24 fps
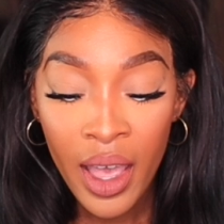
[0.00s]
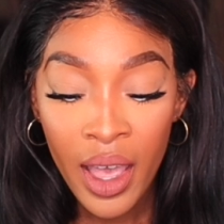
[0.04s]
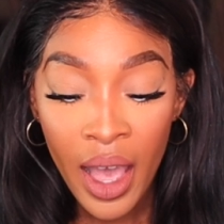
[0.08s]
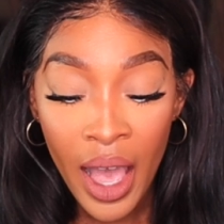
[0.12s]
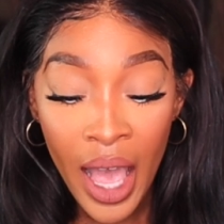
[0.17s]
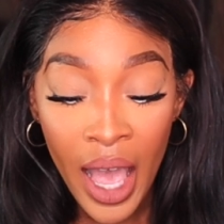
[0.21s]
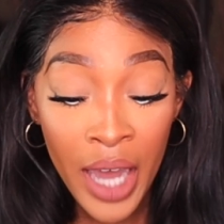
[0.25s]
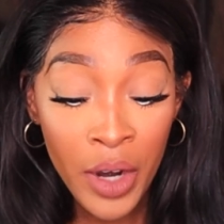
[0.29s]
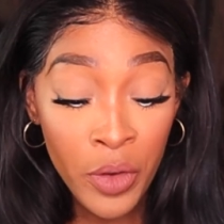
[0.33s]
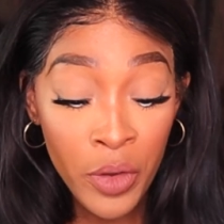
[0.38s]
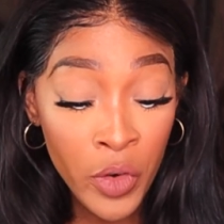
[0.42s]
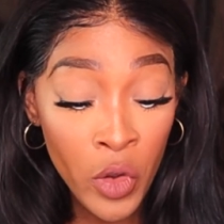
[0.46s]

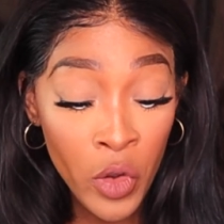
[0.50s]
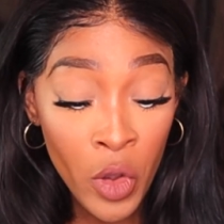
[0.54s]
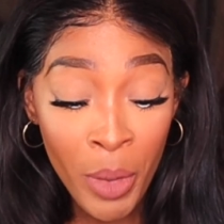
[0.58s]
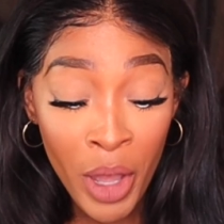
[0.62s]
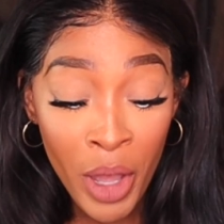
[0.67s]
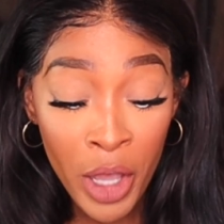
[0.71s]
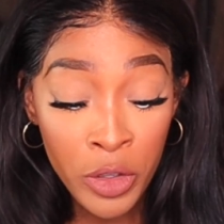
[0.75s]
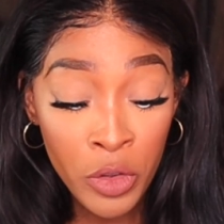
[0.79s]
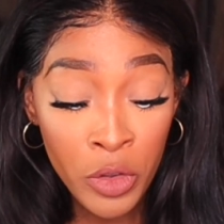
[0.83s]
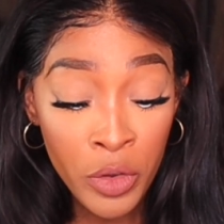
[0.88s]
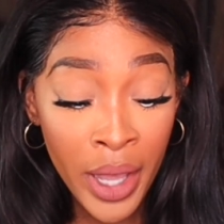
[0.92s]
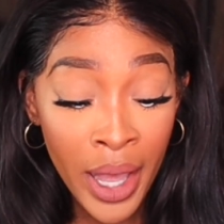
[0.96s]
I don't know
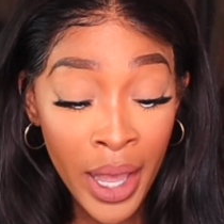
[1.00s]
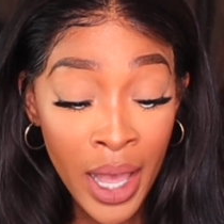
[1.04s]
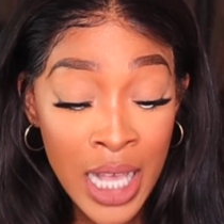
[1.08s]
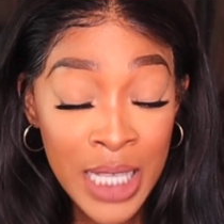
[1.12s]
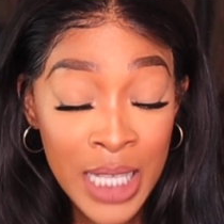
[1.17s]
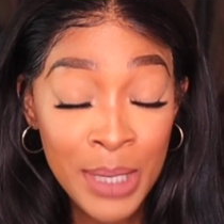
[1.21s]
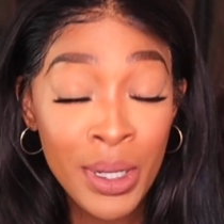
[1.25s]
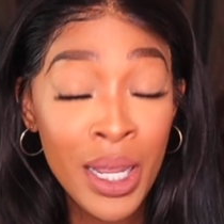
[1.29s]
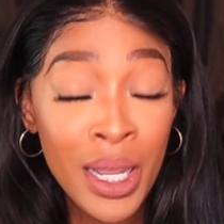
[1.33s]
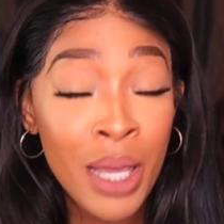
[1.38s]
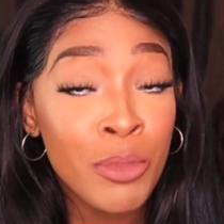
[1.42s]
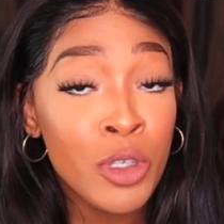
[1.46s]
about you
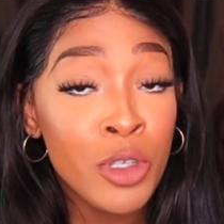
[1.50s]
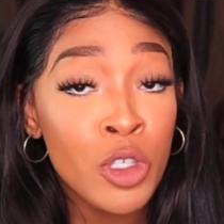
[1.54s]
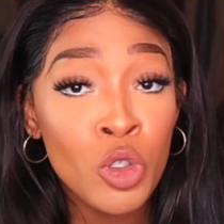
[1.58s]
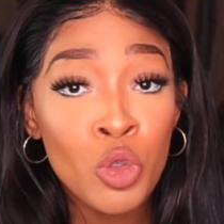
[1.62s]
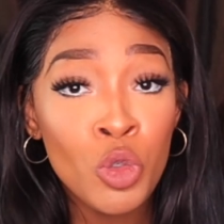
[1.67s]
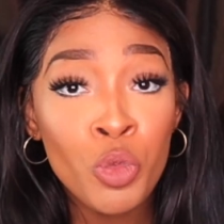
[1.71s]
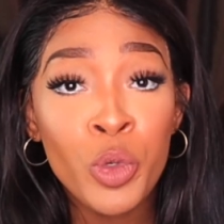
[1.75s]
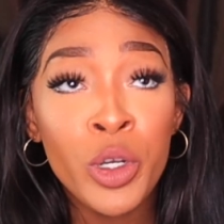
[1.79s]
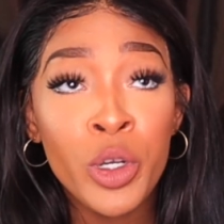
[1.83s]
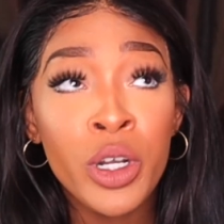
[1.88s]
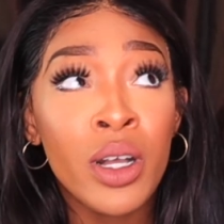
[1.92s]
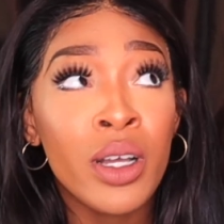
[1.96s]
guys, but
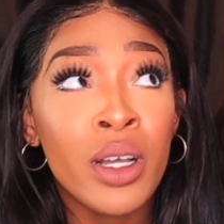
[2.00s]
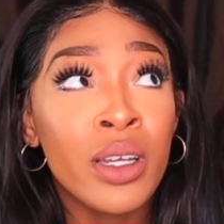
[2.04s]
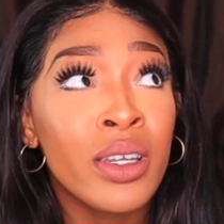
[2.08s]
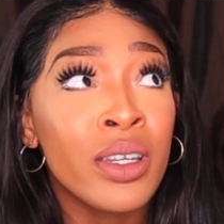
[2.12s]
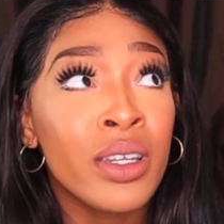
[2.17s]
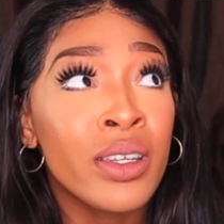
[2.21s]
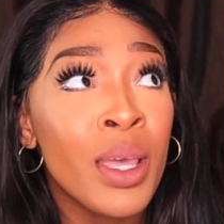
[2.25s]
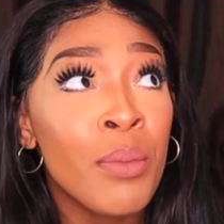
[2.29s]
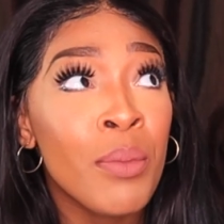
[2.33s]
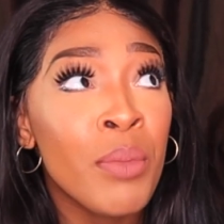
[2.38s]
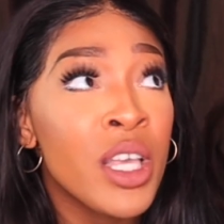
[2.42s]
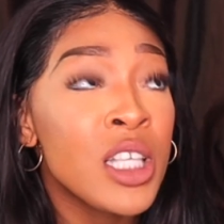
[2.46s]

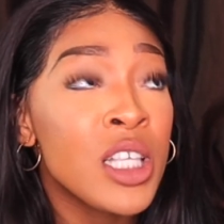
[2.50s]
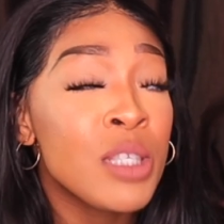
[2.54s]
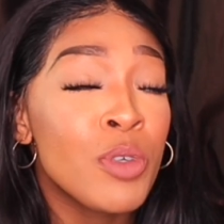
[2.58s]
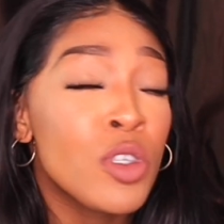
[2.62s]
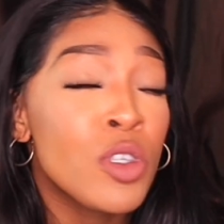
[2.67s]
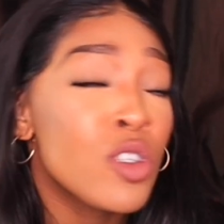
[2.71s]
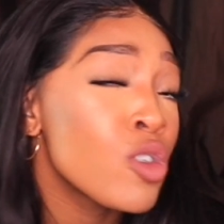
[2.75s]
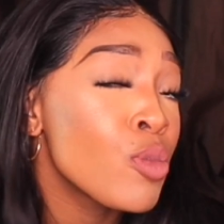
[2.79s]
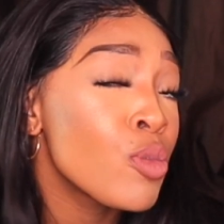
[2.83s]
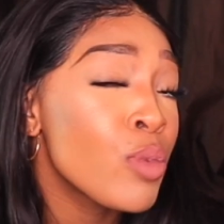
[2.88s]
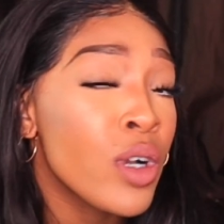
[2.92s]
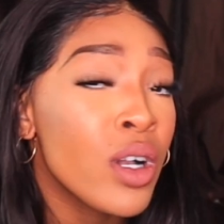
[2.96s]
that makes me
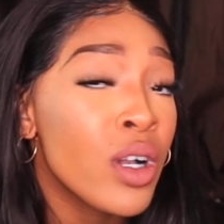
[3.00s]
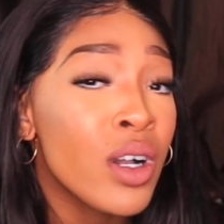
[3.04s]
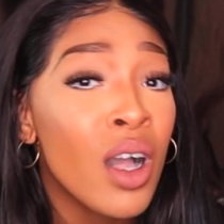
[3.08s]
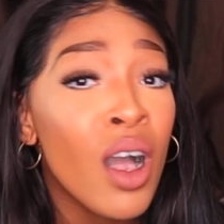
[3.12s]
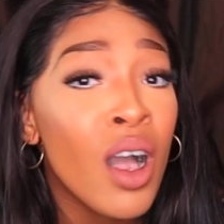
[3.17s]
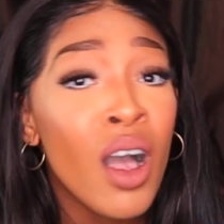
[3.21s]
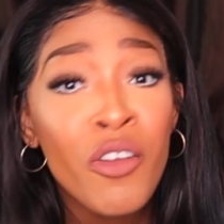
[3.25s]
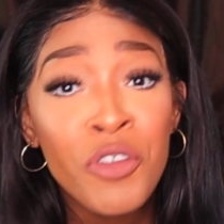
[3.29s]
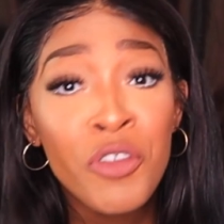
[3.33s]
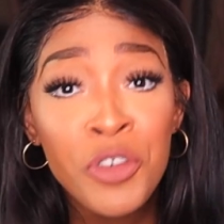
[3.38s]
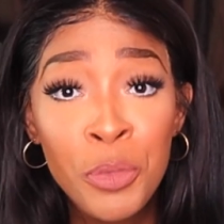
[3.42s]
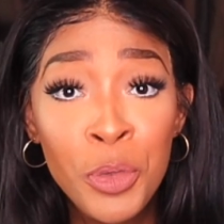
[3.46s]
super
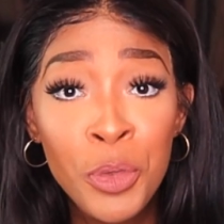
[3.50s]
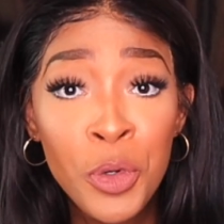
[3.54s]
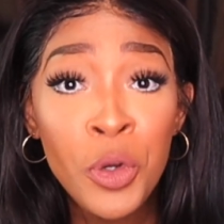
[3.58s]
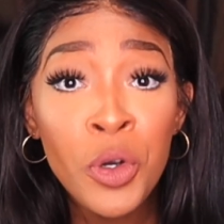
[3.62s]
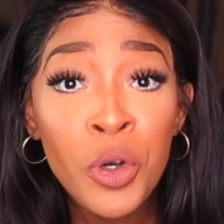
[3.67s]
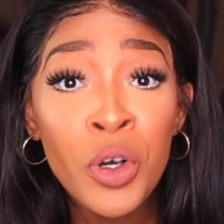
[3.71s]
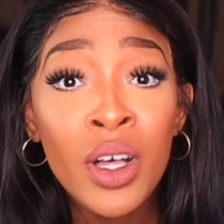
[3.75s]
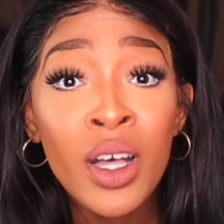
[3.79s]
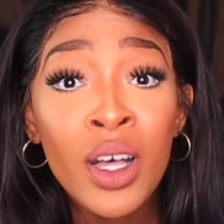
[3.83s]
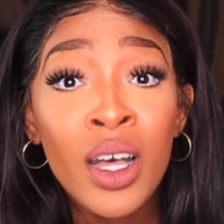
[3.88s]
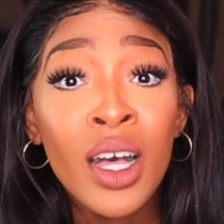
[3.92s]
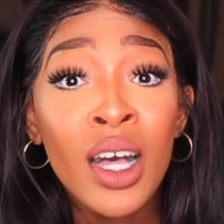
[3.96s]

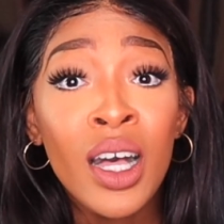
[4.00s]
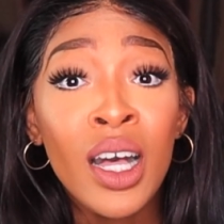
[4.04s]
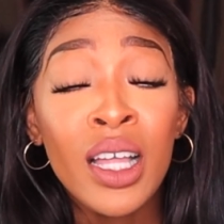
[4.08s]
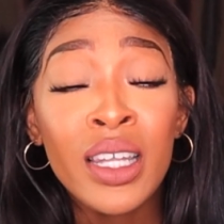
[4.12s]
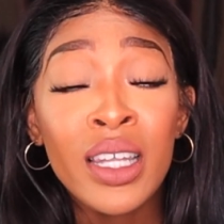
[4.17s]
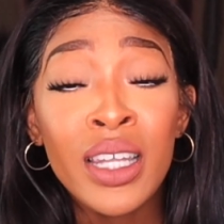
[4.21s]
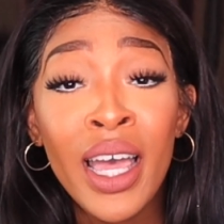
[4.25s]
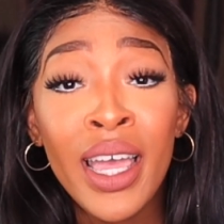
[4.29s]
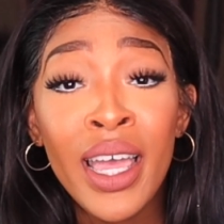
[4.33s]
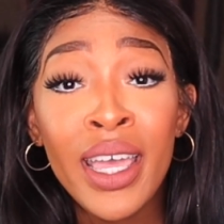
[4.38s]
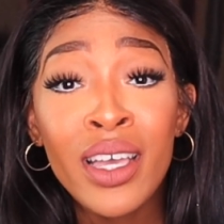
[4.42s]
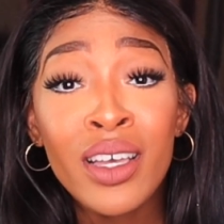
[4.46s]
uncomfortable.
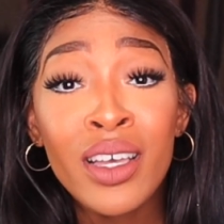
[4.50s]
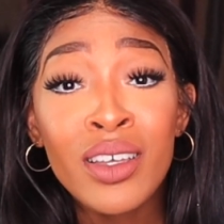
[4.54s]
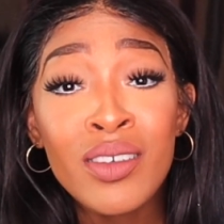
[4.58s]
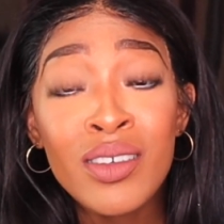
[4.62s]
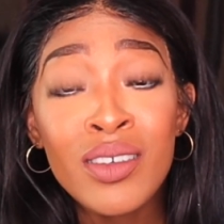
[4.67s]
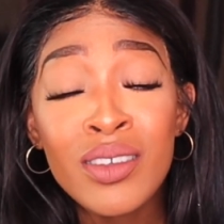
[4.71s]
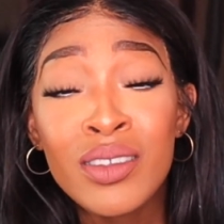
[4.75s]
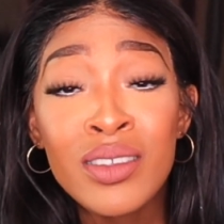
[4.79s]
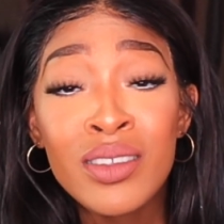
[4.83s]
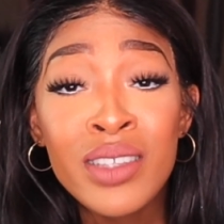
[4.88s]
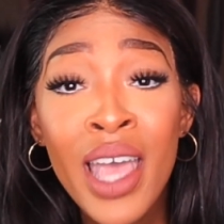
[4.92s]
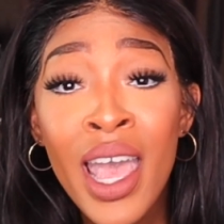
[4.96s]
Like,
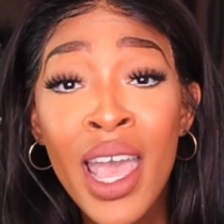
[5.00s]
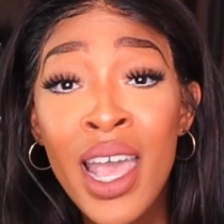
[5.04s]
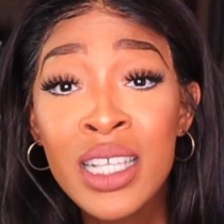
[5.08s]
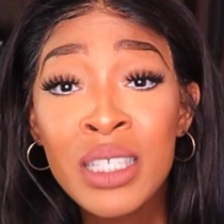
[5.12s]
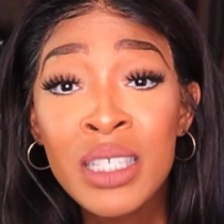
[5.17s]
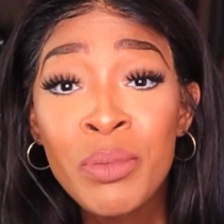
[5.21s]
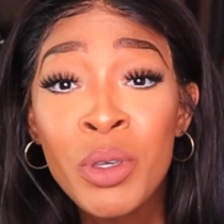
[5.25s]
to ask